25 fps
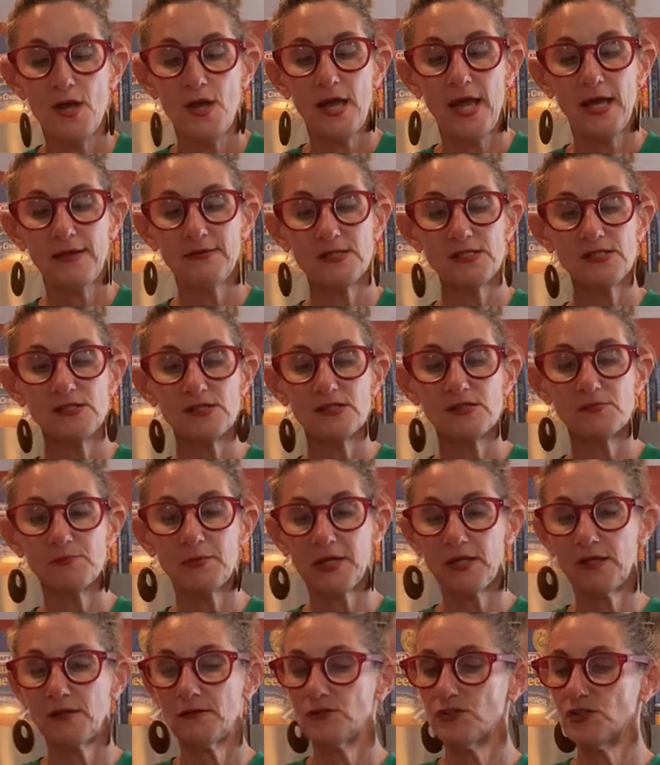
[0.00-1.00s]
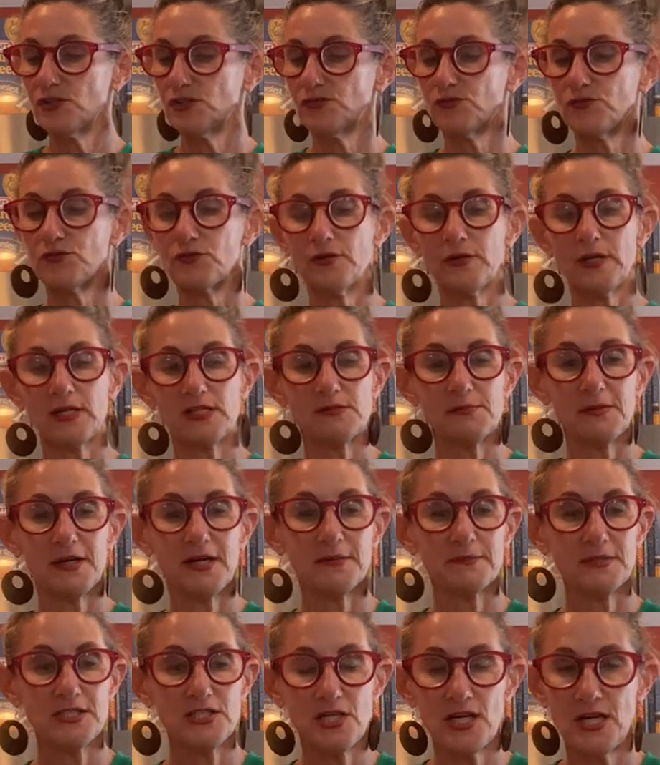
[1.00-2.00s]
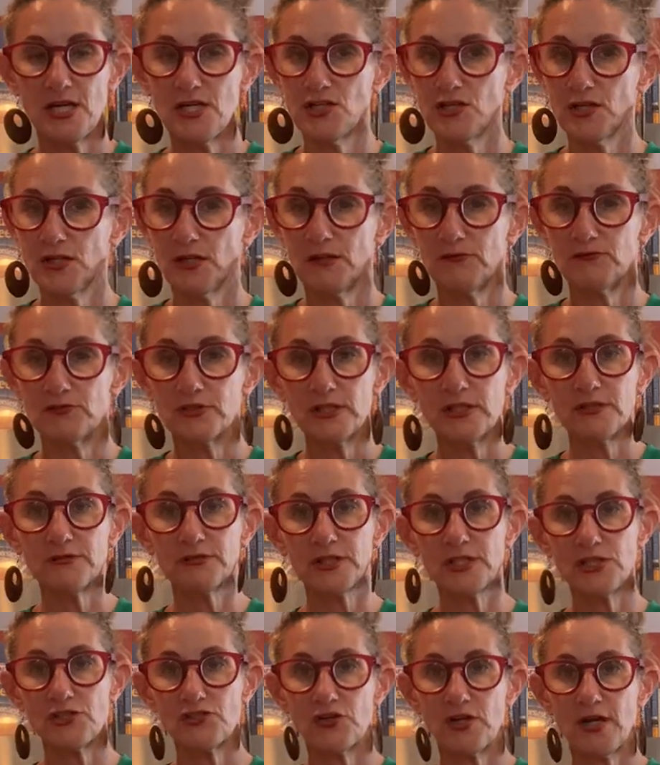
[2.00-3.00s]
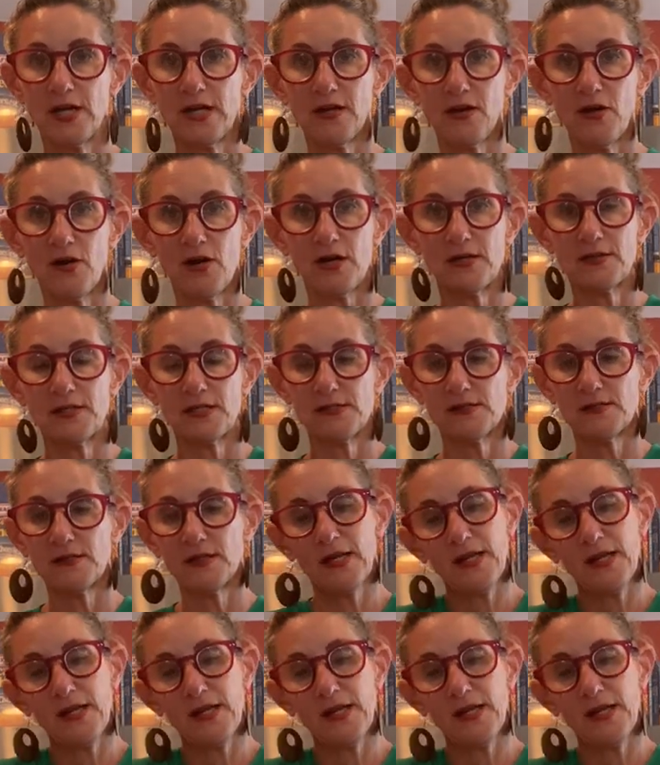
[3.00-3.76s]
And this has been just through experimentation and really trying hard, because